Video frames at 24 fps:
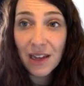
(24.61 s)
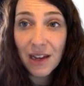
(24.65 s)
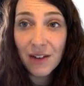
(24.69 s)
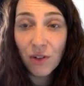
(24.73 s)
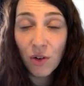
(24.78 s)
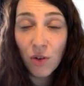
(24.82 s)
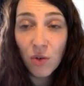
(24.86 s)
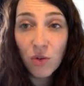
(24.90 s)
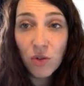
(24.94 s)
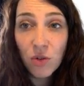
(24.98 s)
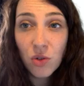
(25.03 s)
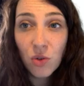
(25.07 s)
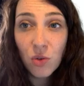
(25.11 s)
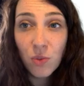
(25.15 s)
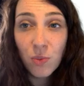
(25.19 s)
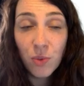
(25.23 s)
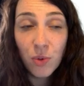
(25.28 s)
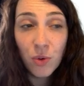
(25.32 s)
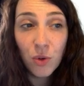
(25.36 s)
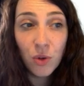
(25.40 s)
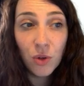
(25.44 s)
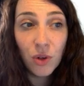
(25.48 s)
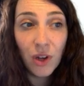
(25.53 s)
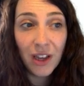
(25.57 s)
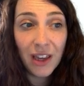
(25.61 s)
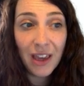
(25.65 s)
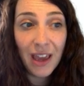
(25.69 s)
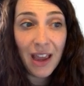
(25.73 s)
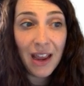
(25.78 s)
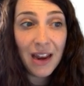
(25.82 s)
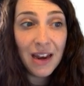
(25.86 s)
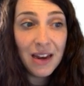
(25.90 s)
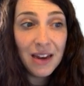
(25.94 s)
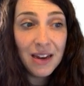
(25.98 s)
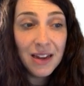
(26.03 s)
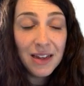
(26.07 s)
I've also put
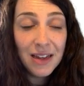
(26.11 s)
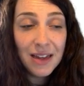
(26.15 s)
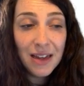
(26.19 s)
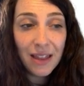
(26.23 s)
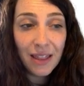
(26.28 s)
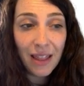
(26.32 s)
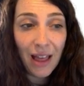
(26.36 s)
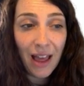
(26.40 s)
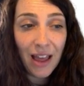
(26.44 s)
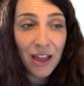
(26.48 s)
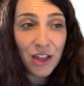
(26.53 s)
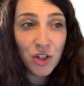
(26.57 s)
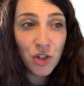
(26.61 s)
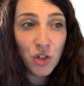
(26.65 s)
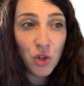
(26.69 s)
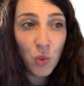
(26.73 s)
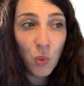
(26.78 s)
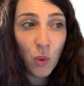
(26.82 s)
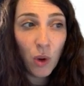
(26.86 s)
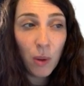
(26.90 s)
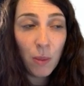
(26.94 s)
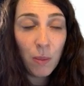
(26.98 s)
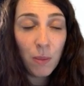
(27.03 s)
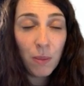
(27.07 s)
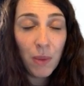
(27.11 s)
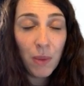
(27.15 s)
again that issue 1